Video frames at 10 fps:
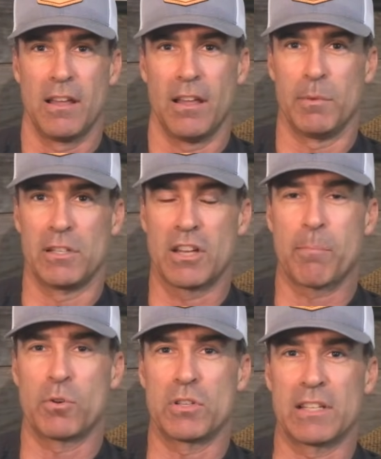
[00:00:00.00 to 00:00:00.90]
I'm in
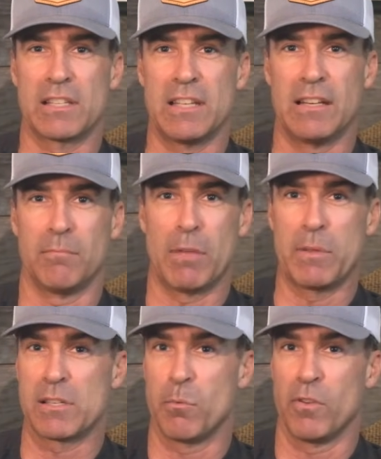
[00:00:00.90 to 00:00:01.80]
chapter 16.
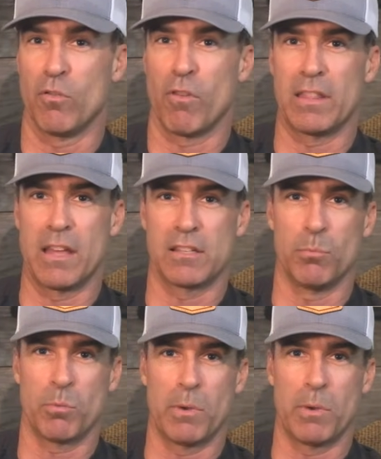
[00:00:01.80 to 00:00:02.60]
Maybe some of you have read that. It's a book by